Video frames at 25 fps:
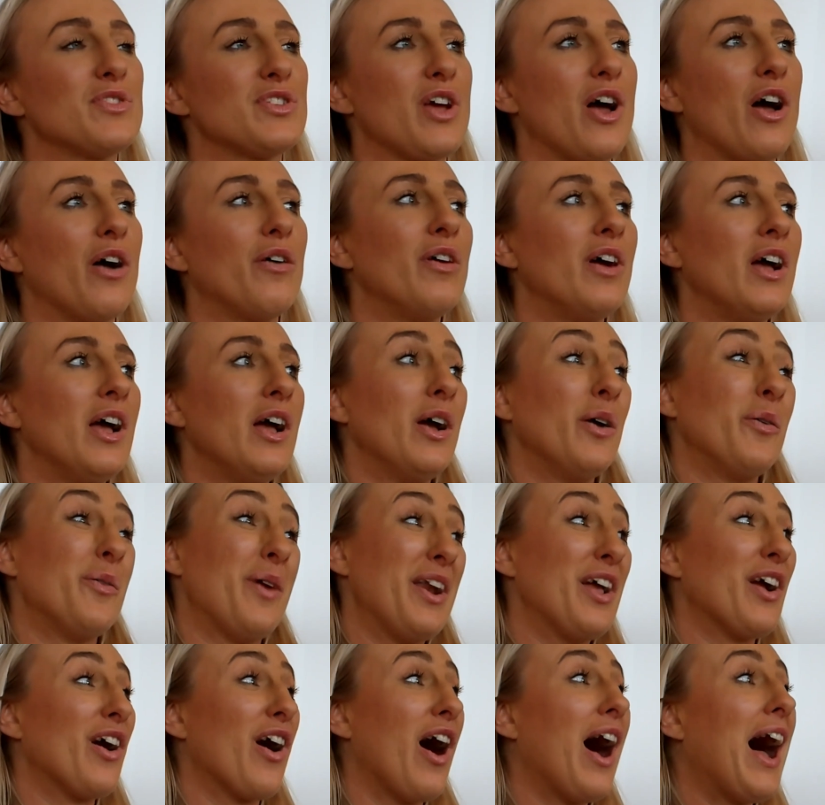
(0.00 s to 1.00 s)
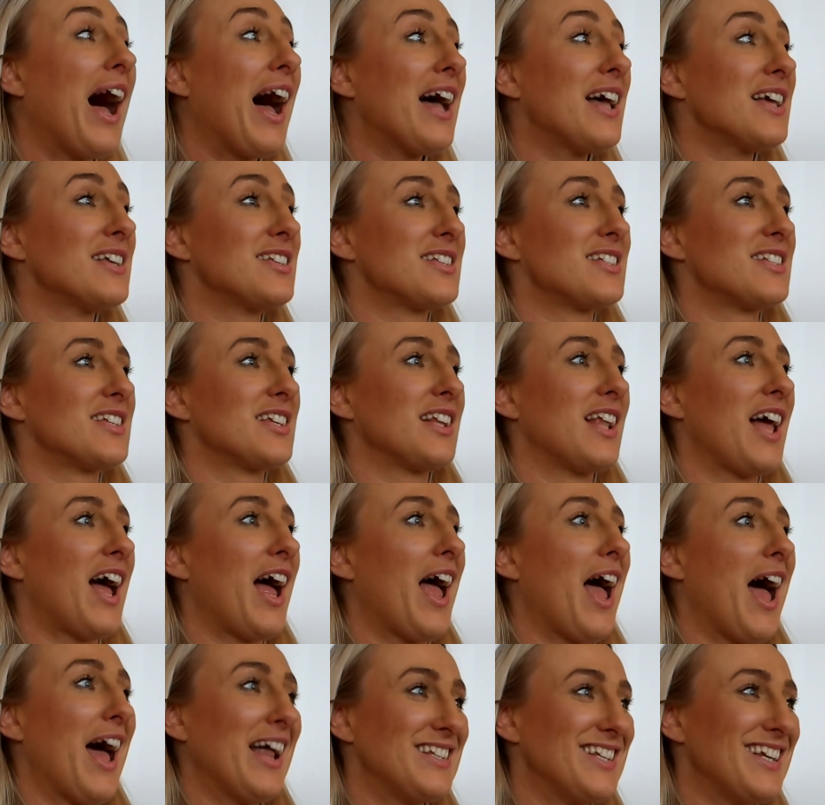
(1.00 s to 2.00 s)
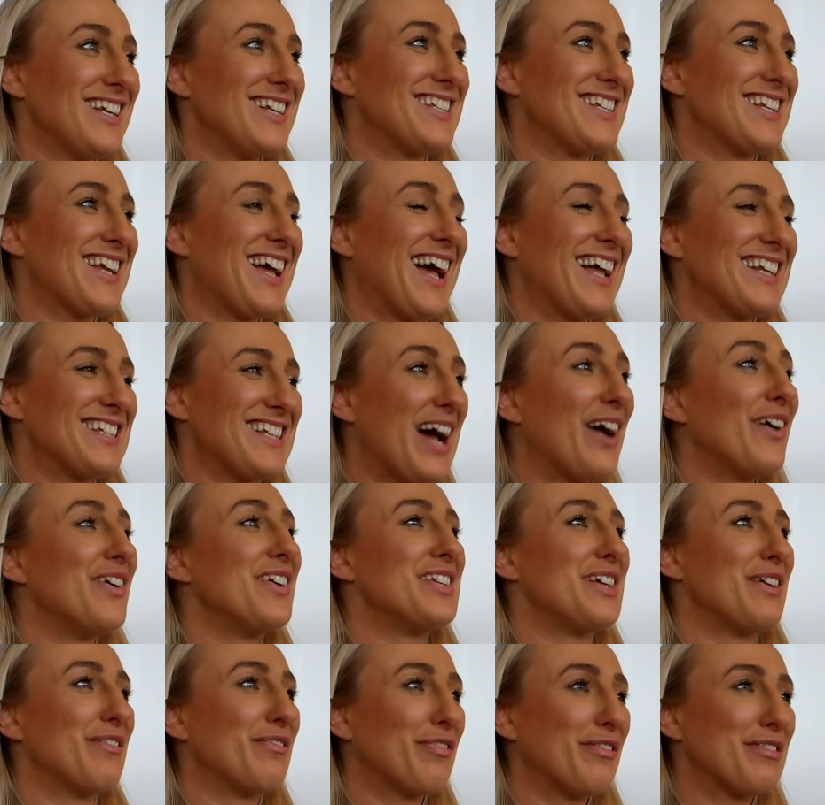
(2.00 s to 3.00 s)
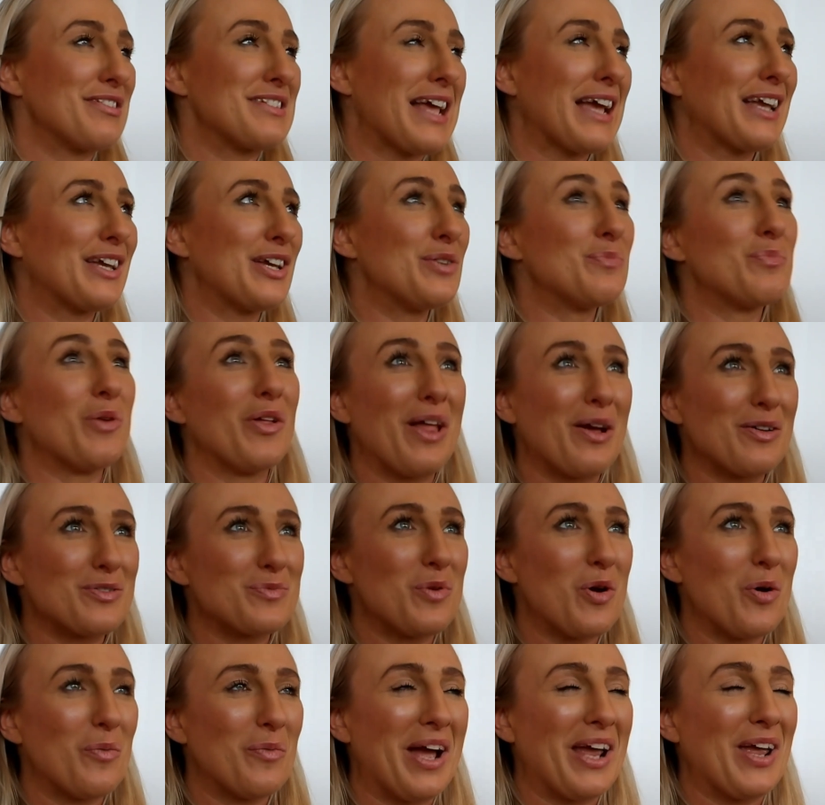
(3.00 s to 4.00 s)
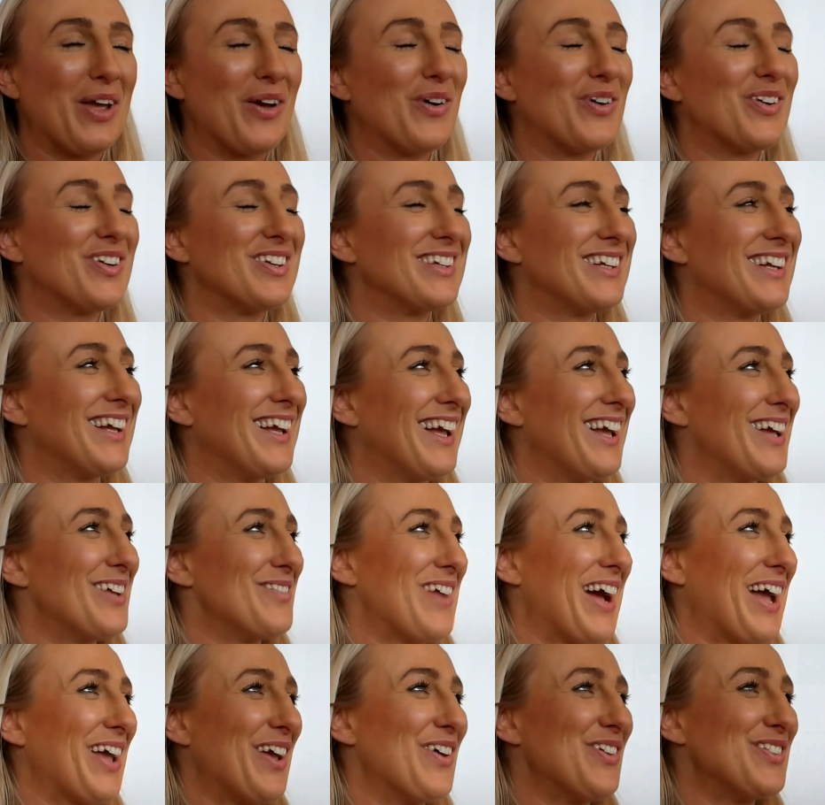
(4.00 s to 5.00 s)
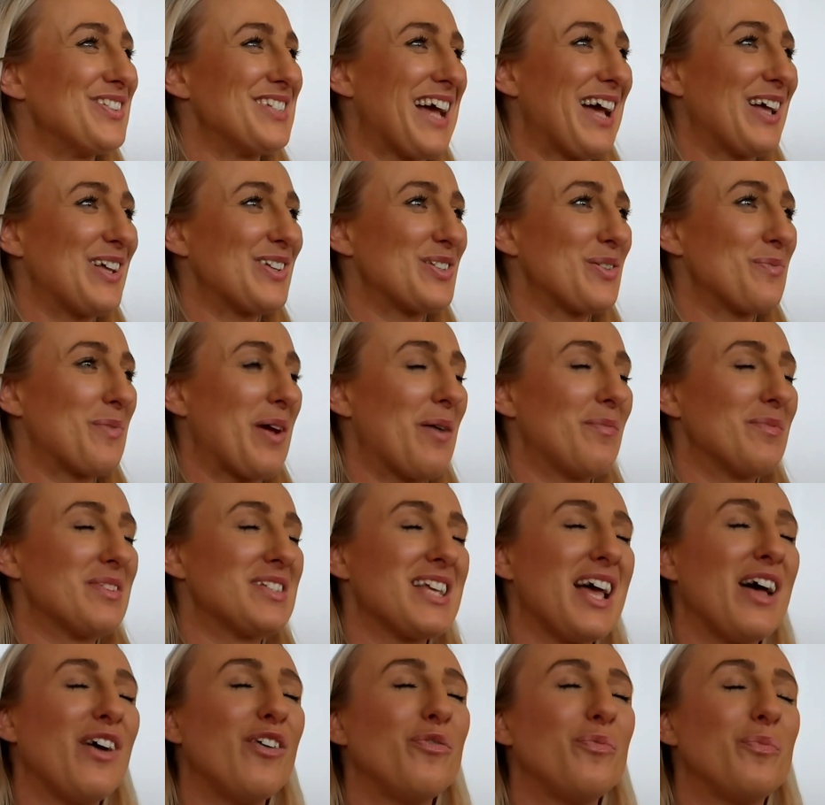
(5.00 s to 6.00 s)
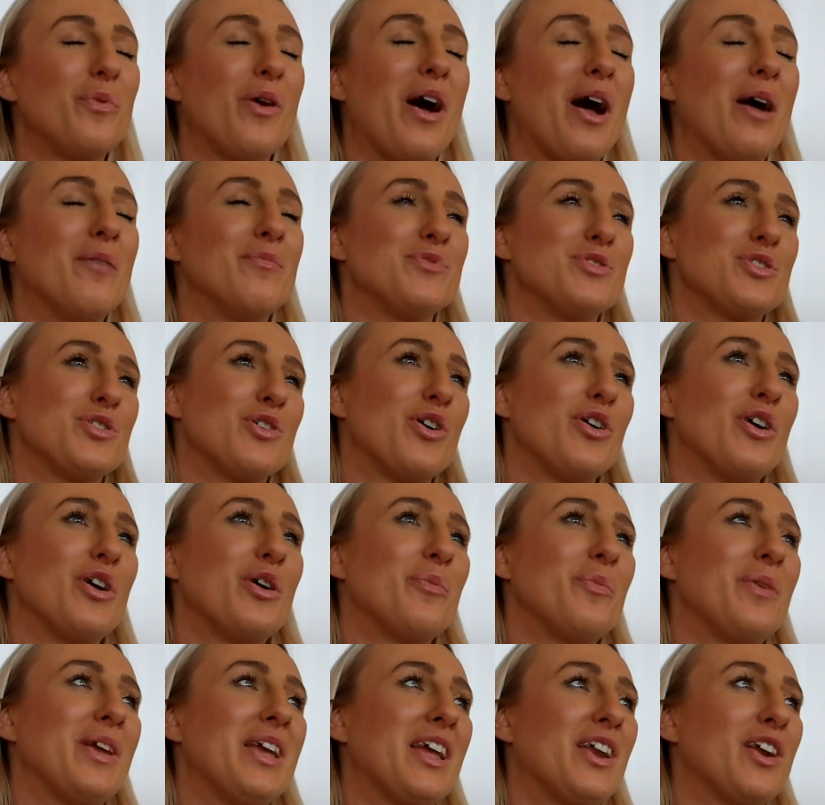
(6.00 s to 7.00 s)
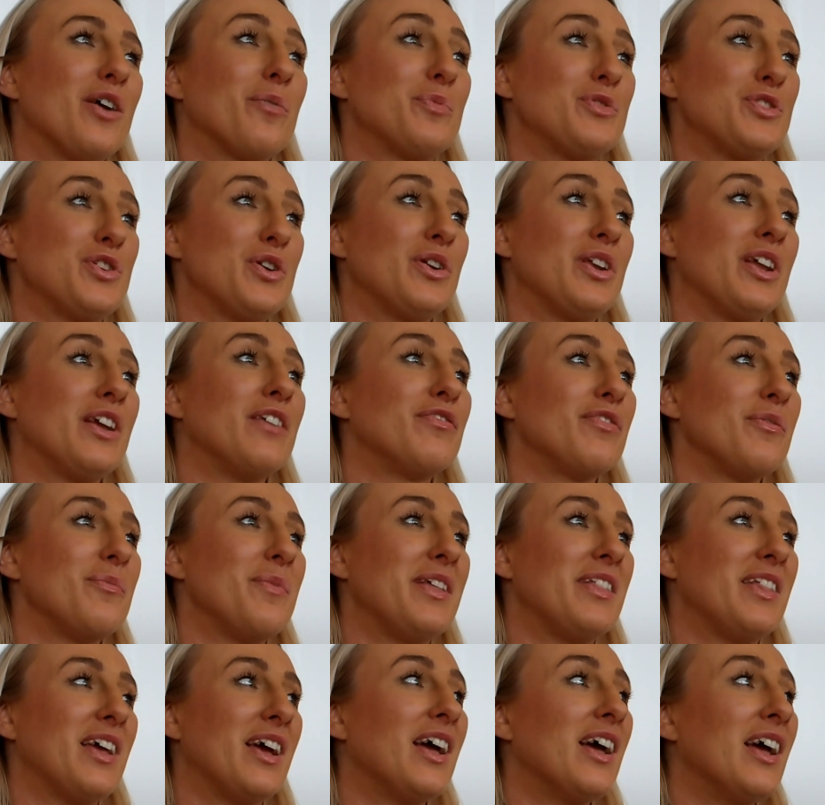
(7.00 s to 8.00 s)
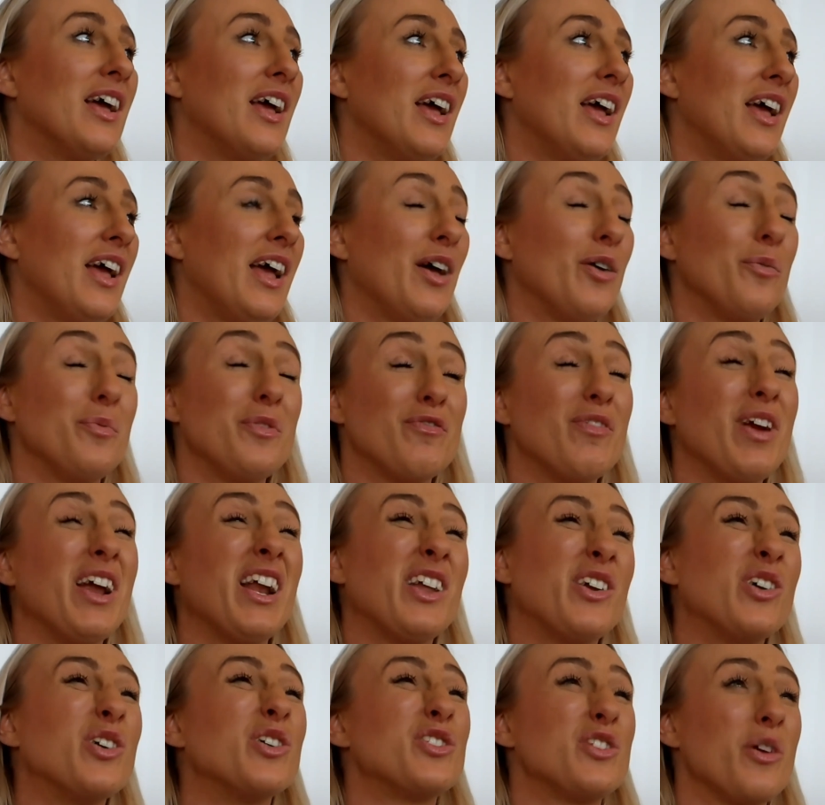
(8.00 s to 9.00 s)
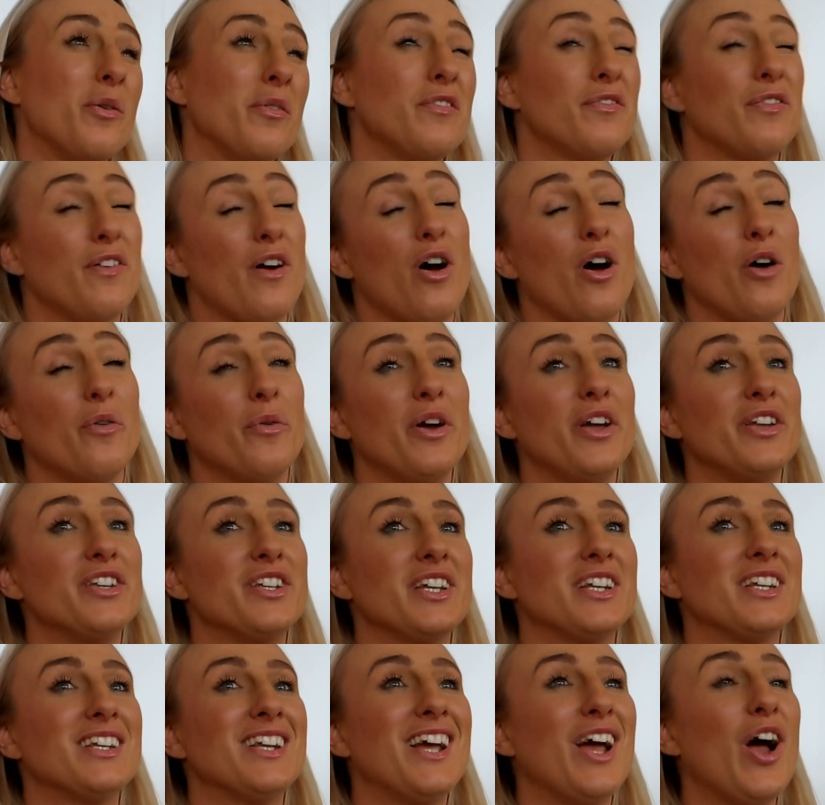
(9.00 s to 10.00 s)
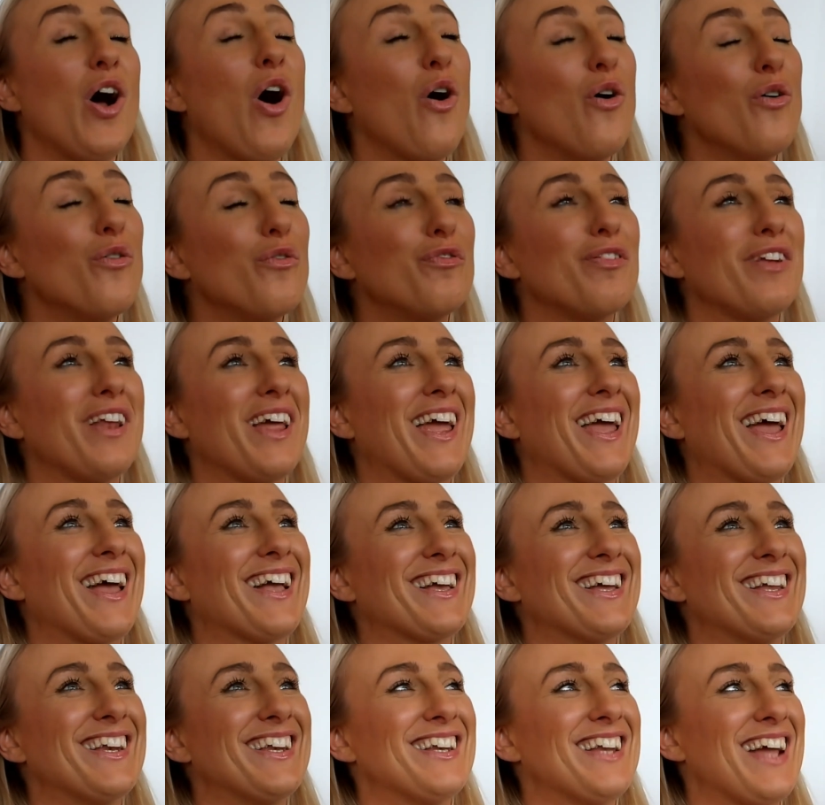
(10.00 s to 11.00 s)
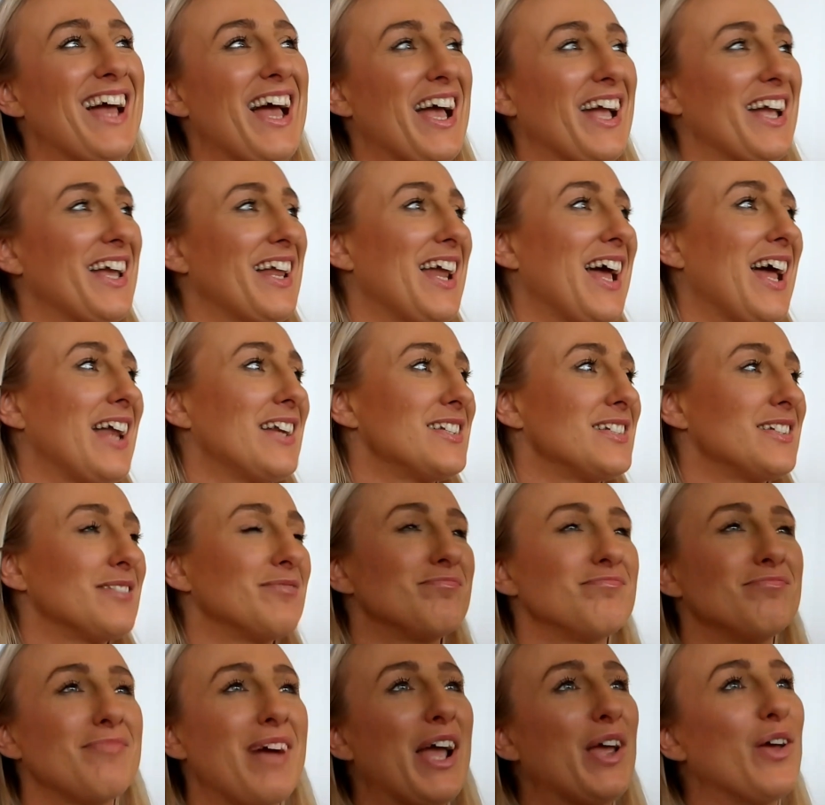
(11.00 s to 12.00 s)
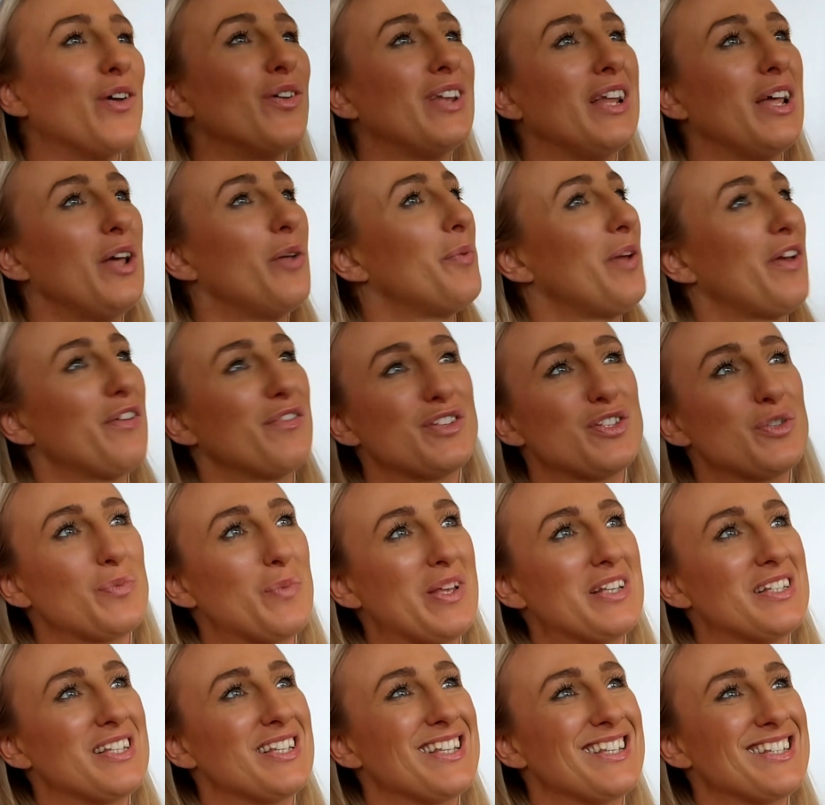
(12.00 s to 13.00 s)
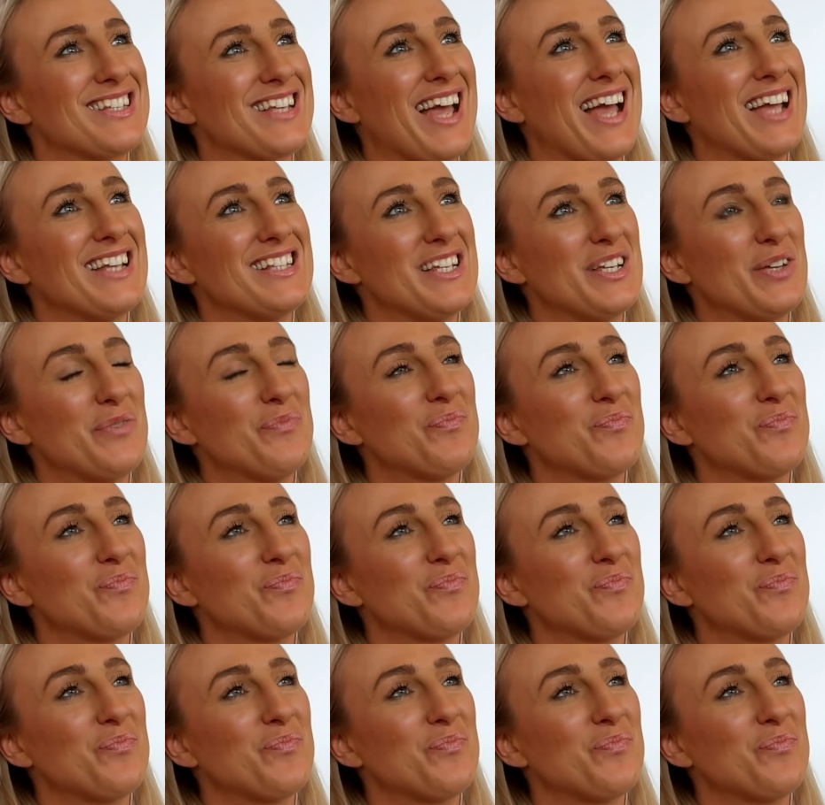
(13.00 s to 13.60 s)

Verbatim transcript: So when I got asked, like I did, I doubted it for a second, but that was more my own my own doubts about myself, but I'm sure it'll be an opportunity for me that it'll be really good going forward, and hopefully I can I can add my own little bit of a spin to the Sky team.